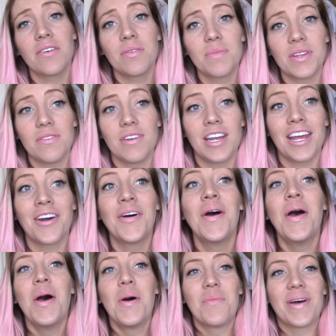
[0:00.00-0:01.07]
from the video,
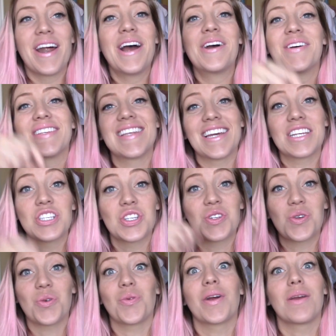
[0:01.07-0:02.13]
but I was like
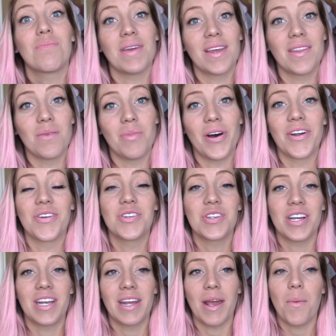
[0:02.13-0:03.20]
scraping the bottle
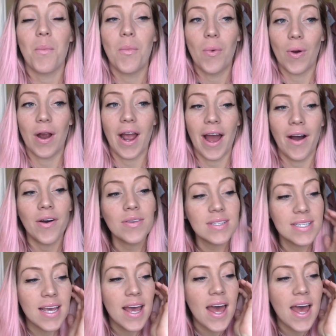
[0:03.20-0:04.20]
trying to get more out.